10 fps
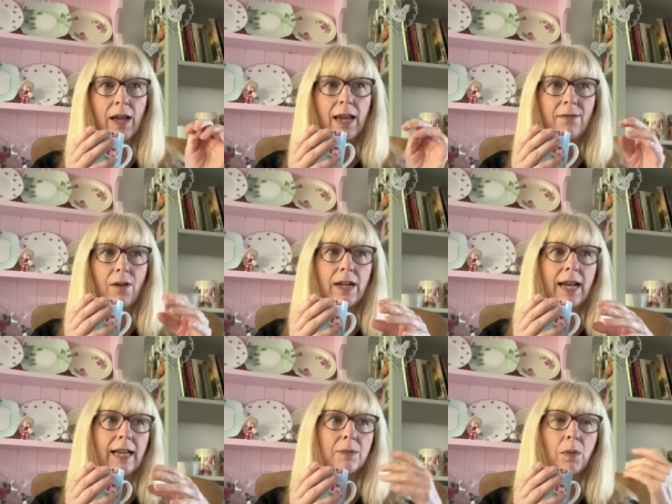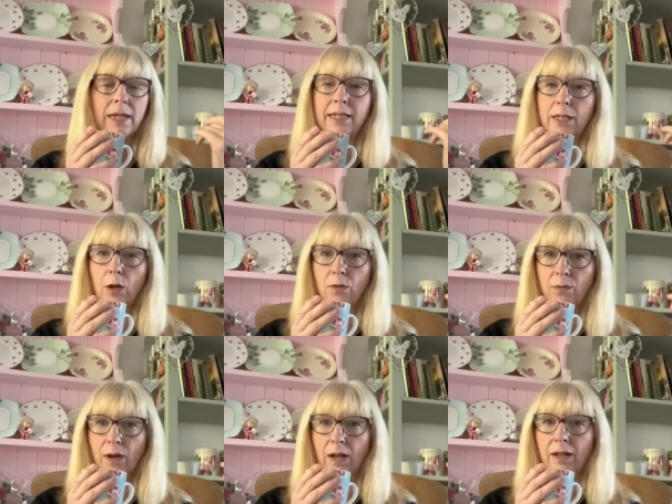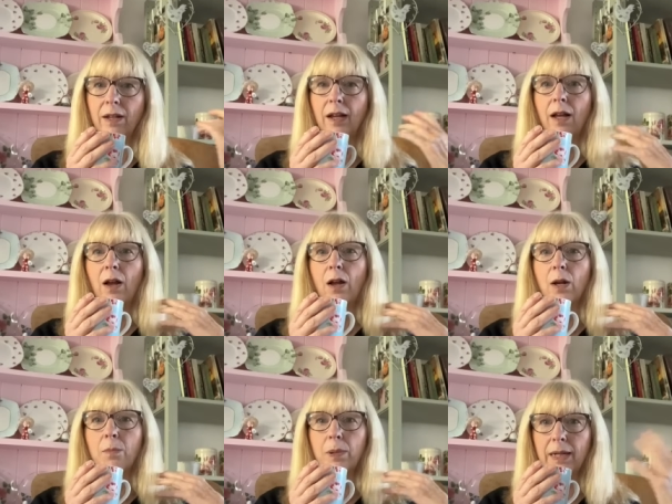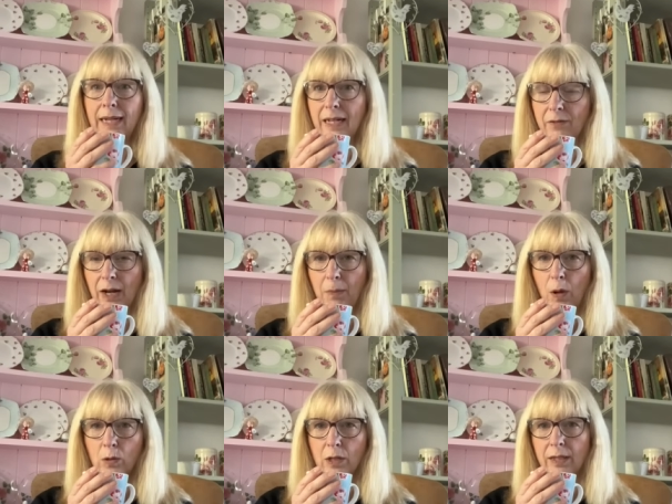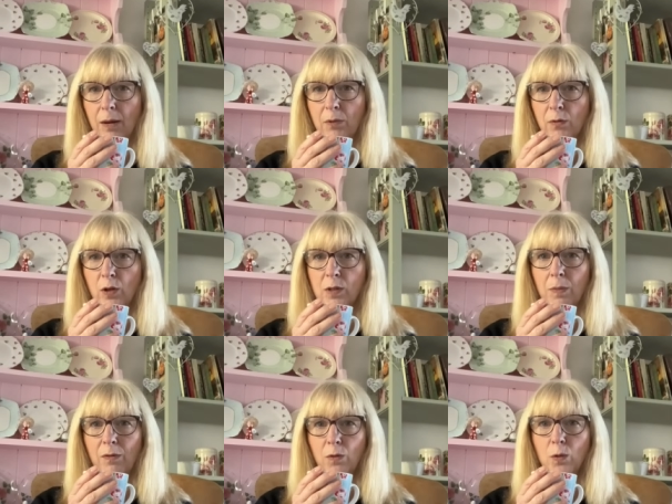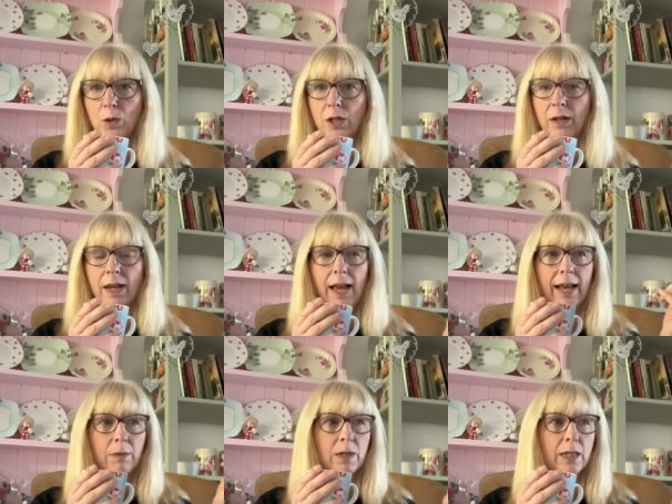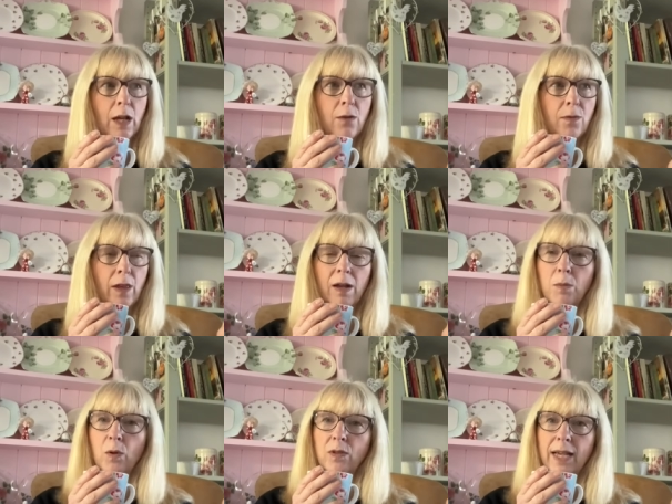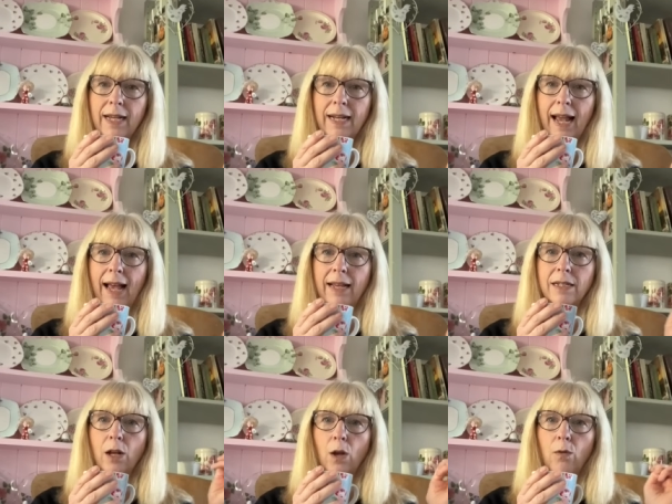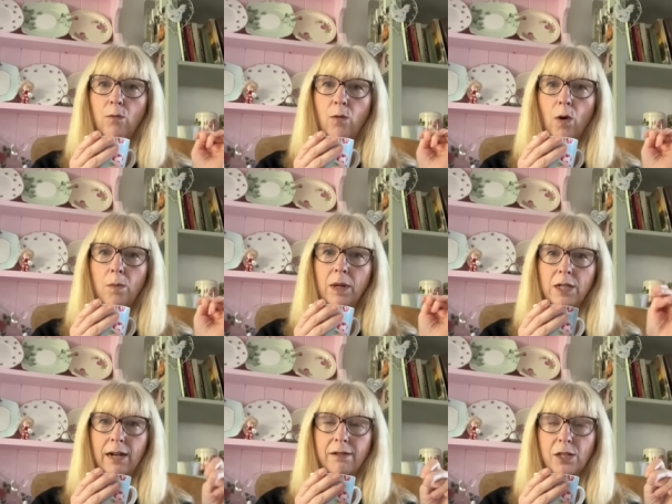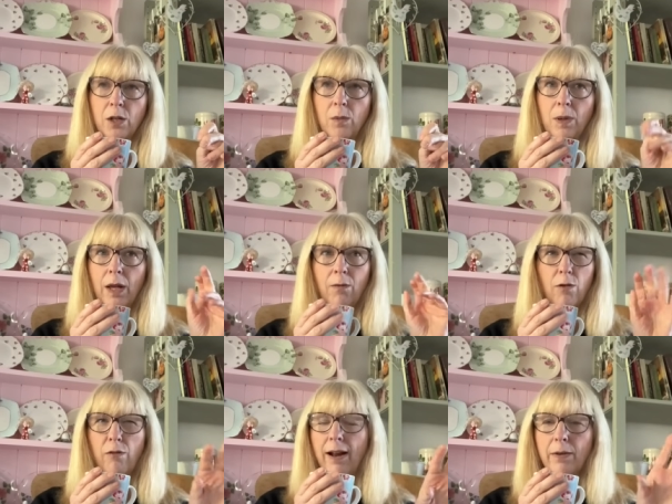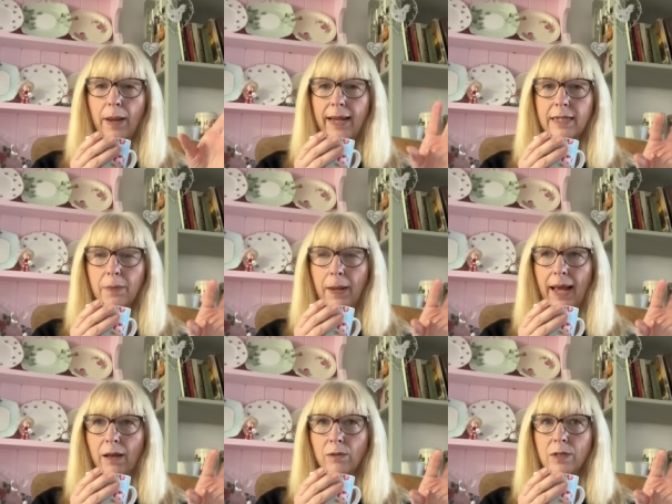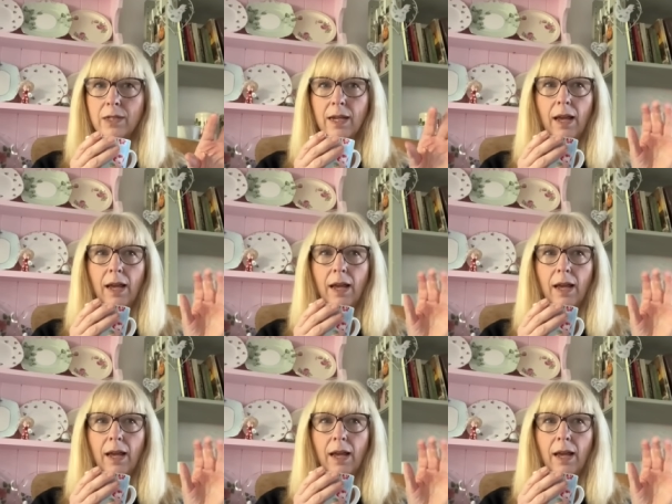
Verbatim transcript: If I'd had my sofa completely reupholstered, that would have cost me a fortune, and it was a sofa that I bought secondhand from a charity shop for around about £80,